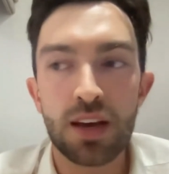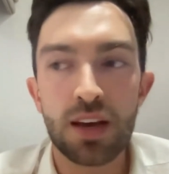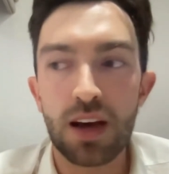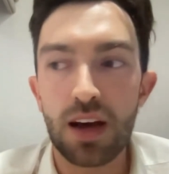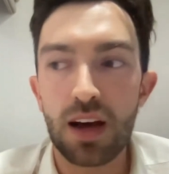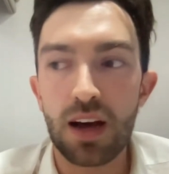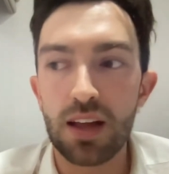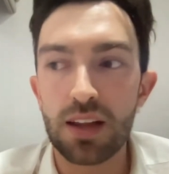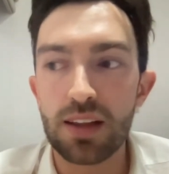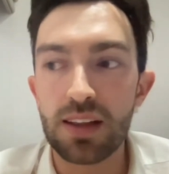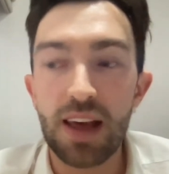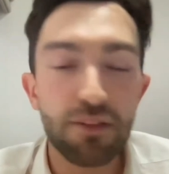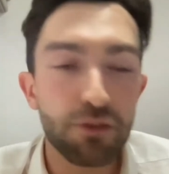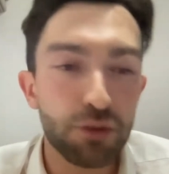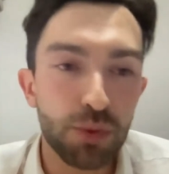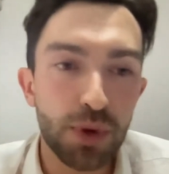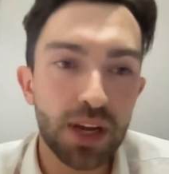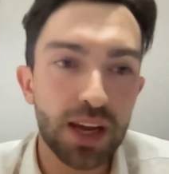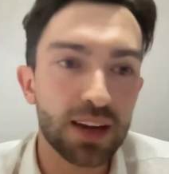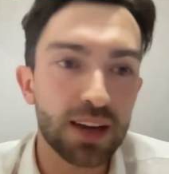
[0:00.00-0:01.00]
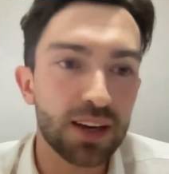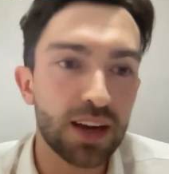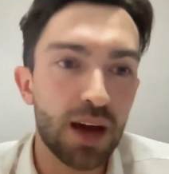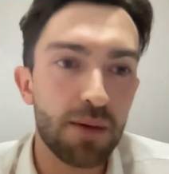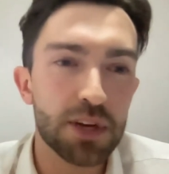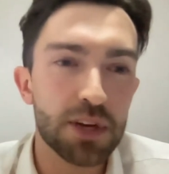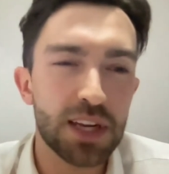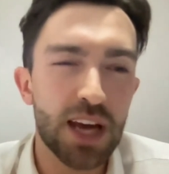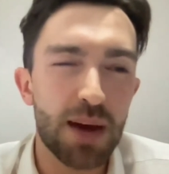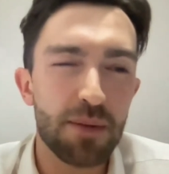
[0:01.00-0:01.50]
left-wing
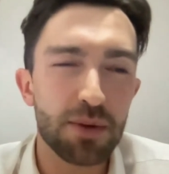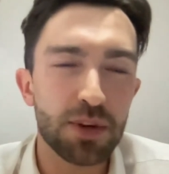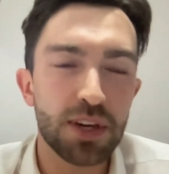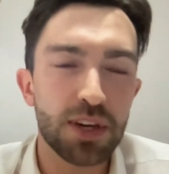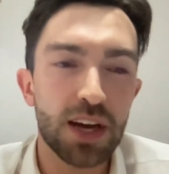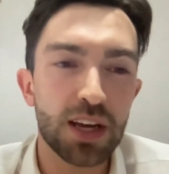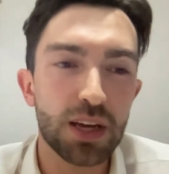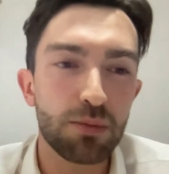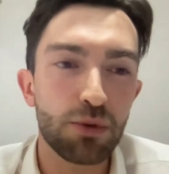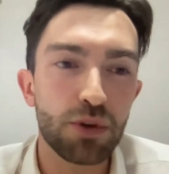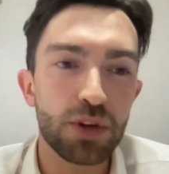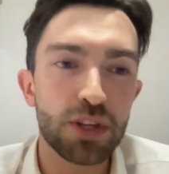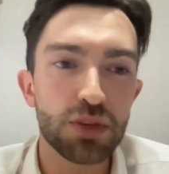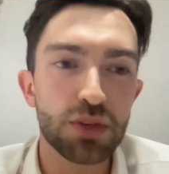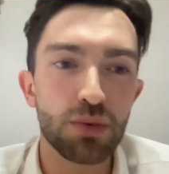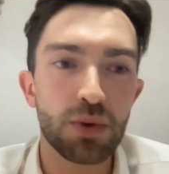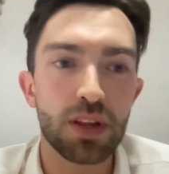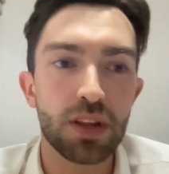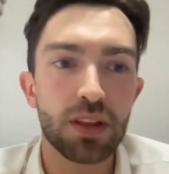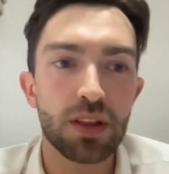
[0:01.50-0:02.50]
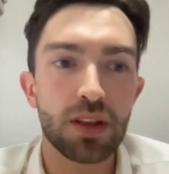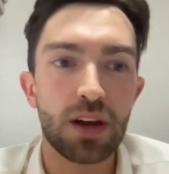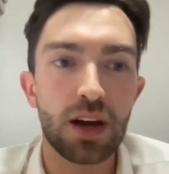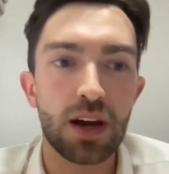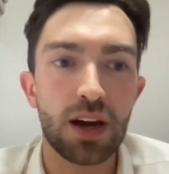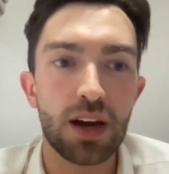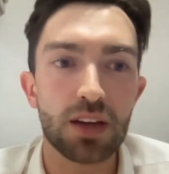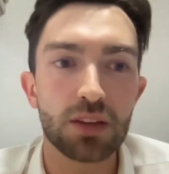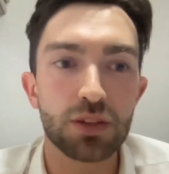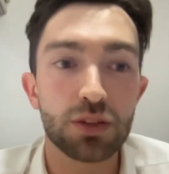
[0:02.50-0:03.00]
economic talking points with
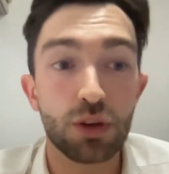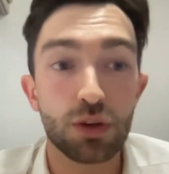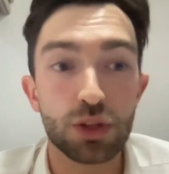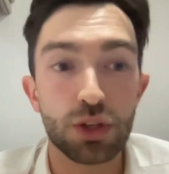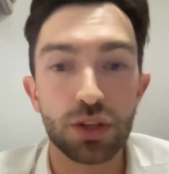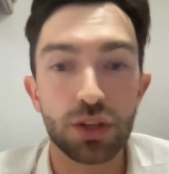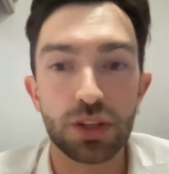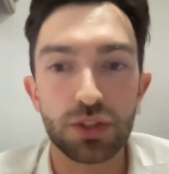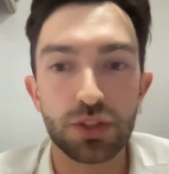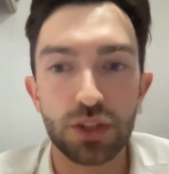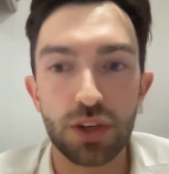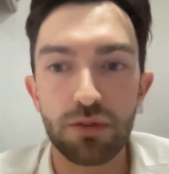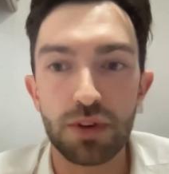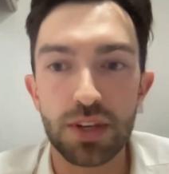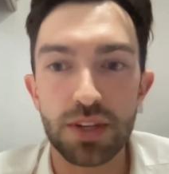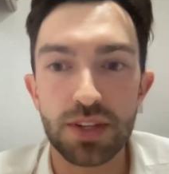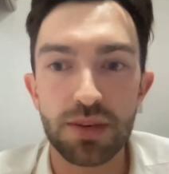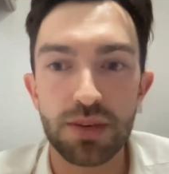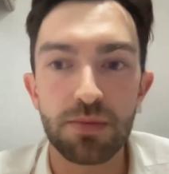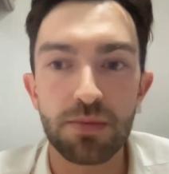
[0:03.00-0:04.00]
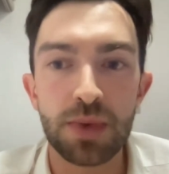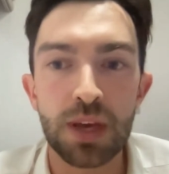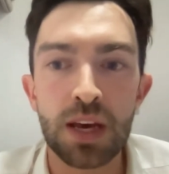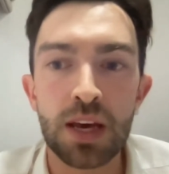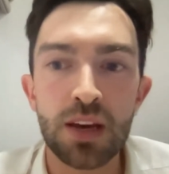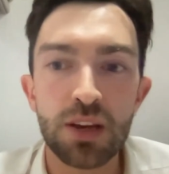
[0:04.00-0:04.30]
social conservatism.